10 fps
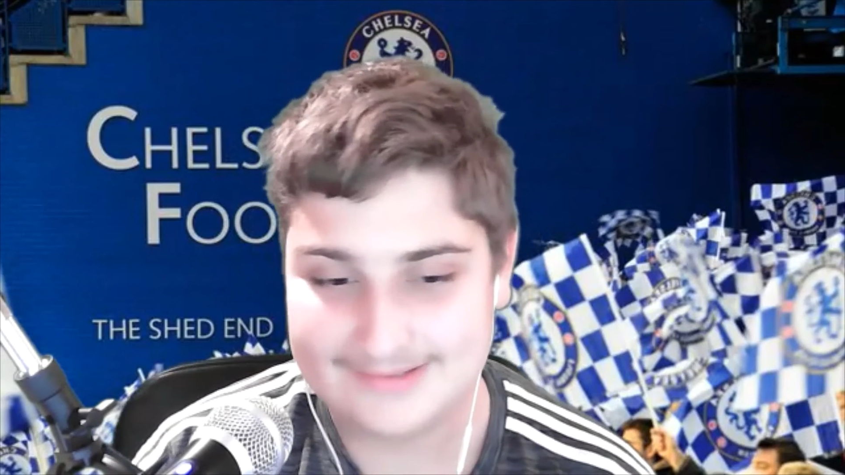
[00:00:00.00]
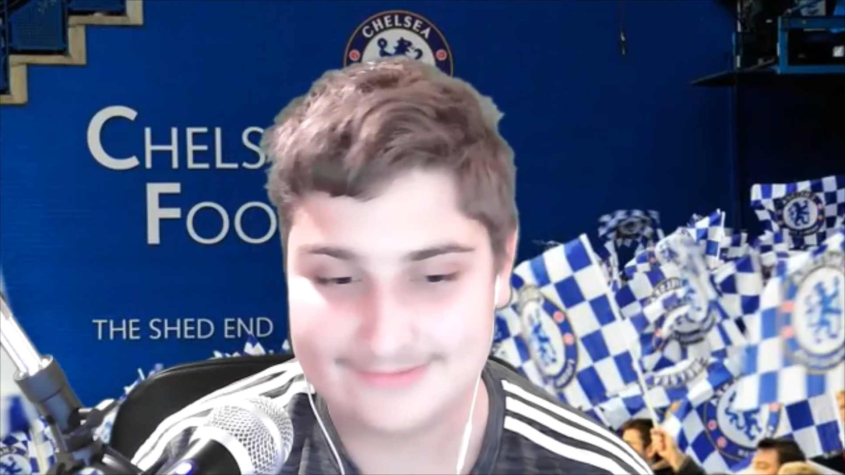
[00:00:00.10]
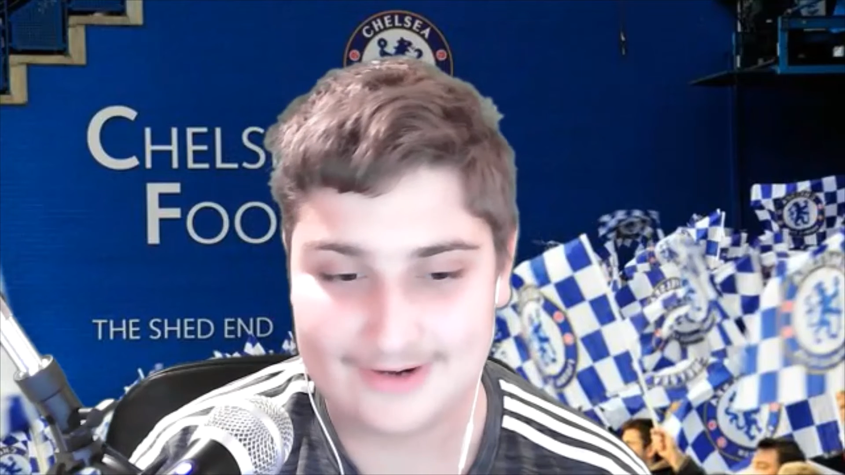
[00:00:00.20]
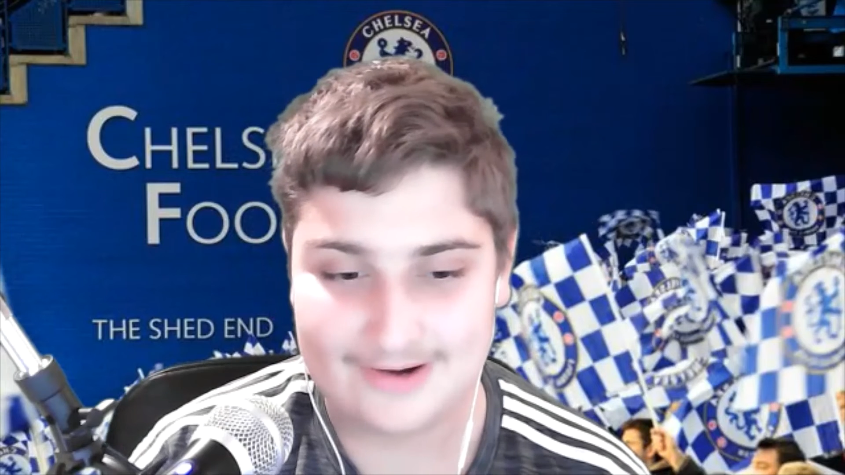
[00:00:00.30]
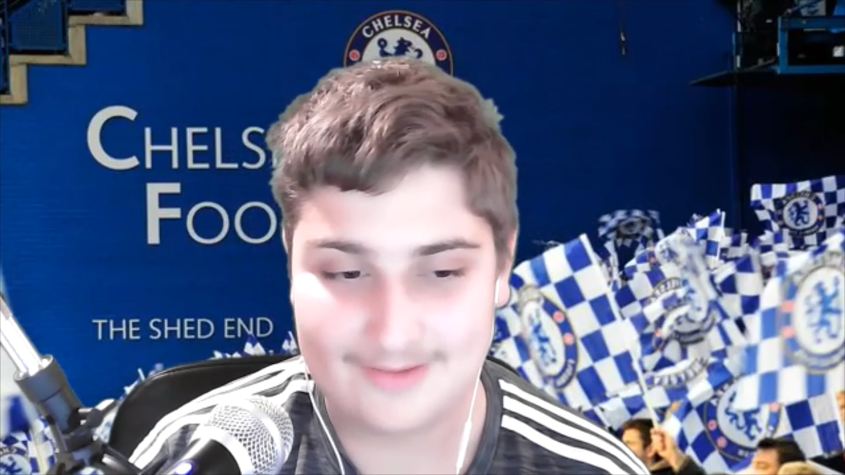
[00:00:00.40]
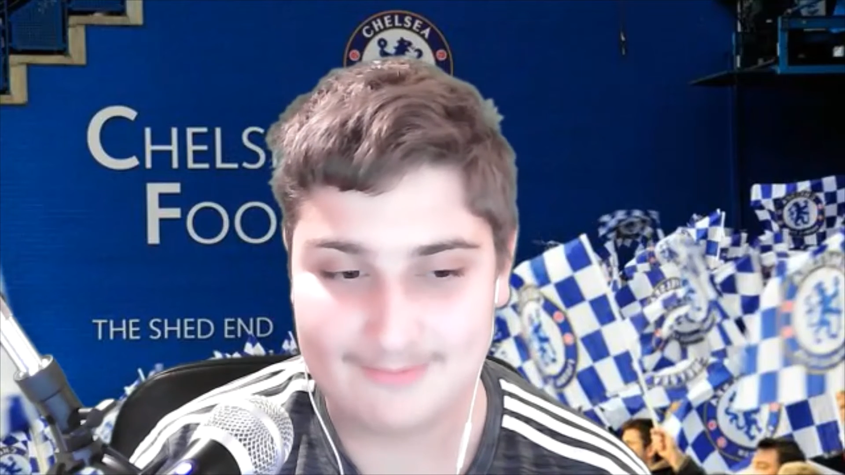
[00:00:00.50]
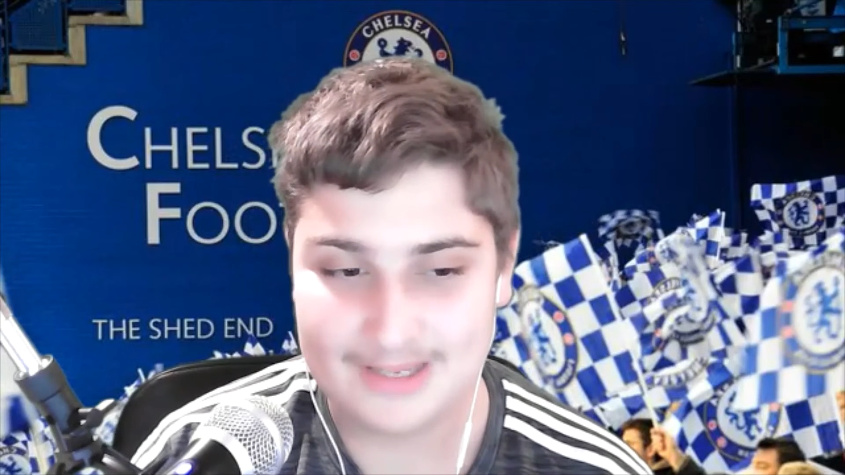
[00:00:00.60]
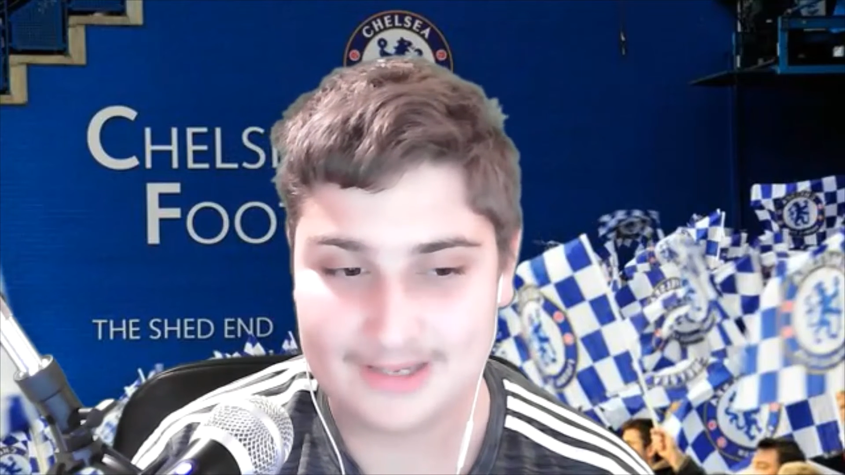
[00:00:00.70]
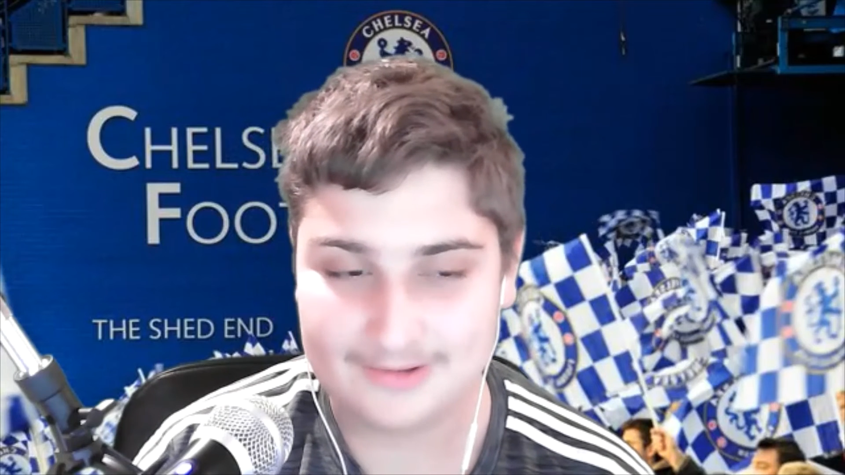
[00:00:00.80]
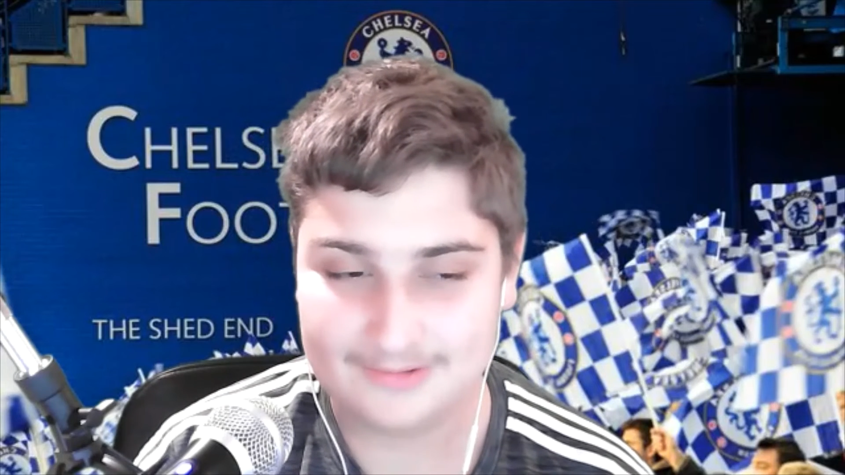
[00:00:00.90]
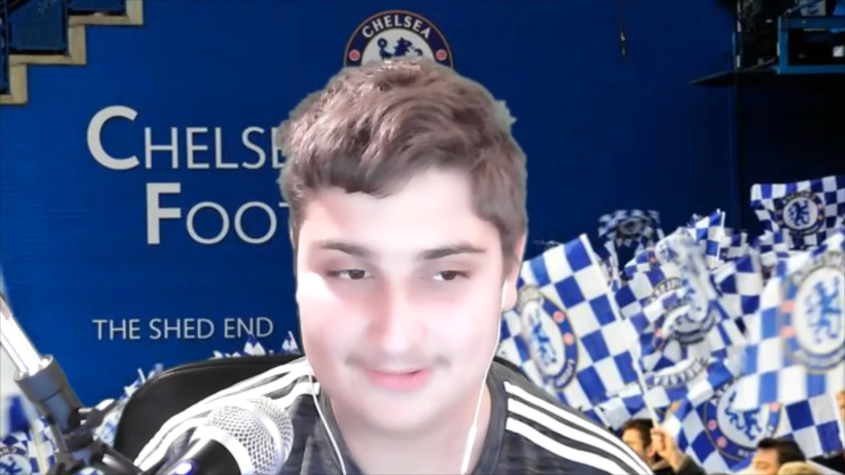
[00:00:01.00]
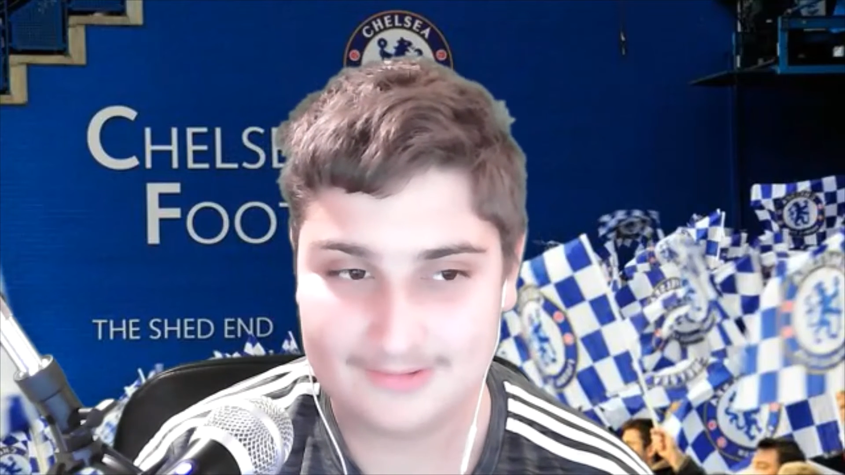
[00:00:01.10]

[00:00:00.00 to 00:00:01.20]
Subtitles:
is very big